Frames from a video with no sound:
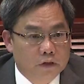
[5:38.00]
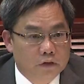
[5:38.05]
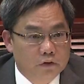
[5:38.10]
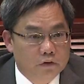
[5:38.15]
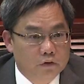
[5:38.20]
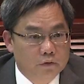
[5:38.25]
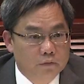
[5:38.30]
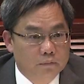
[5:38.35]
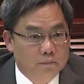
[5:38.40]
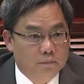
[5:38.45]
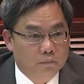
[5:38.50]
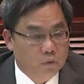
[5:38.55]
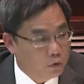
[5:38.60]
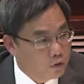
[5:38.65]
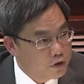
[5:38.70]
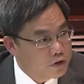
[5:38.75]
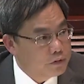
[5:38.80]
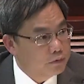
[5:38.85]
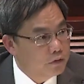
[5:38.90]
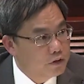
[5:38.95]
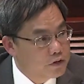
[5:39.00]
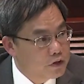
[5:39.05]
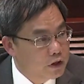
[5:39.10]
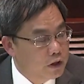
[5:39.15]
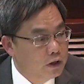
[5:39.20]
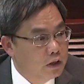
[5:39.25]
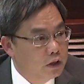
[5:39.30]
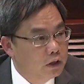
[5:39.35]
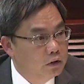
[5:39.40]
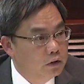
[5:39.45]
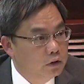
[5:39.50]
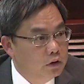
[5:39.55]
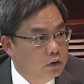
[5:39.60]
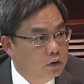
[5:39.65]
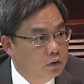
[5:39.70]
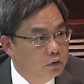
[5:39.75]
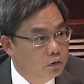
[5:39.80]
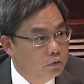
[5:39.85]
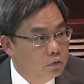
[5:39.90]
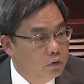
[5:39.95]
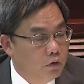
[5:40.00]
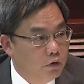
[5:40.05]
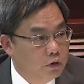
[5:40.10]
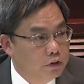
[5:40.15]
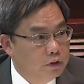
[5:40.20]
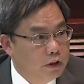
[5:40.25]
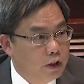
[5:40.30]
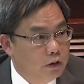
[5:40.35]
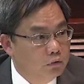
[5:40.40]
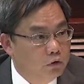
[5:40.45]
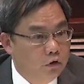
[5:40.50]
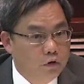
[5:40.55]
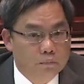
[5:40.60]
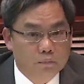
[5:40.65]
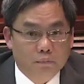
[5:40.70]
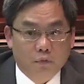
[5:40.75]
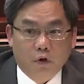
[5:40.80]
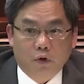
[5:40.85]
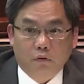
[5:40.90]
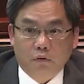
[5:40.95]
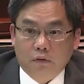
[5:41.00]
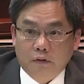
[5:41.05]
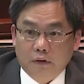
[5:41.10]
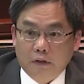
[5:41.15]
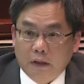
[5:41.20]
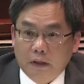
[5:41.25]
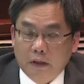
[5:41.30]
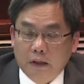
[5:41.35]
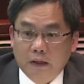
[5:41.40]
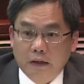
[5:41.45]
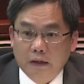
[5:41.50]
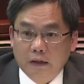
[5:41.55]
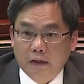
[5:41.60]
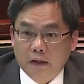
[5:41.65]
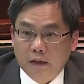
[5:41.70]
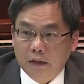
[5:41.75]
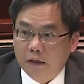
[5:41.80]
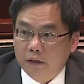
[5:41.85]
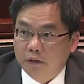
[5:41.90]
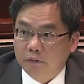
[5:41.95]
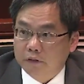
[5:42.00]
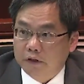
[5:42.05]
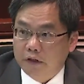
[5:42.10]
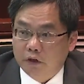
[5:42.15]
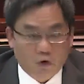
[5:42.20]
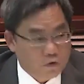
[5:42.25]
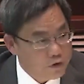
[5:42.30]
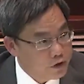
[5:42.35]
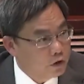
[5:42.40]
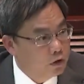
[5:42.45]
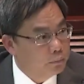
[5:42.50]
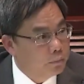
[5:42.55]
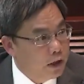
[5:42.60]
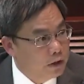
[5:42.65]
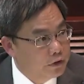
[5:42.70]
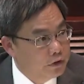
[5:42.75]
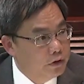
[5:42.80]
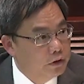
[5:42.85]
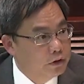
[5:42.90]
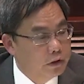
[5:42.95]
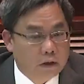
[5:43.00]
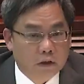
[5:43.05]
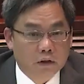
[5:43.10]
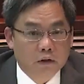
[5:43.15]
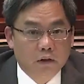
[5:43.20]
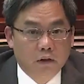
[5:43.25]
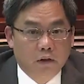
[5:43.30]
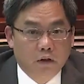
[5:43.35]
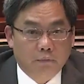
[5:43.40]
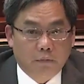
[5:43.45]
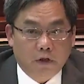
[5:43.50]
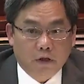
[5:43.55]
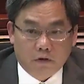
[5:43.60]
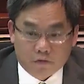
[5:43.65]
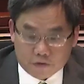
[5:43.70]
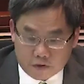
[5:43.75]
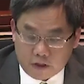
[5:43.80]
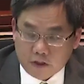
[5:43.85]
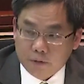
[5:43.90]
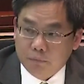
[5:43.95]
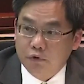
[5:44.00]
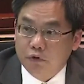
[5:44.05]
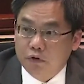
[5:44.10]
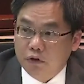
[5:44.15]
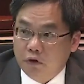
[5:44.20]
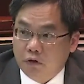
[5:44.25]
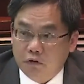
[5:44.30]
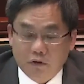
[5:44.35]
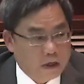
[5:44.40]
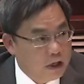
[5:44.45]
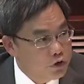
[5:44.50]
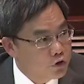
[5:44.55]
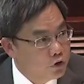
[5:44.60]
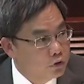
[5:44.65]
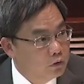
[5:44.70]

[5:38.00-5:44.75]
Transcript: So how uh, should we deal with it? I think different stakeholders can have uh, different roles to play.